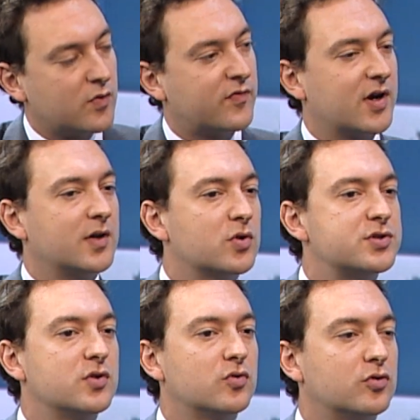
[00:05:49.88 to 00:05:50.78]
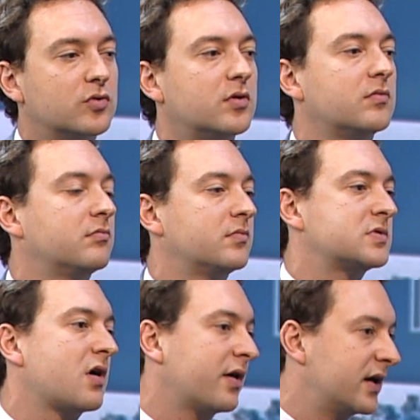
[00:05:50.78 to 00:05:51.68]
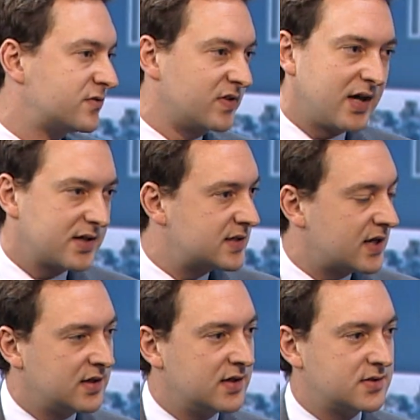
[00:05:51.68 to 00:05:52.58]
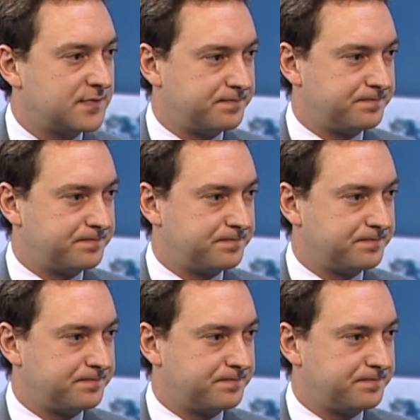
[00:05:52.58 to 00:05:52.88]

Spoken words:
Finally, what are your targets for the next 10 years?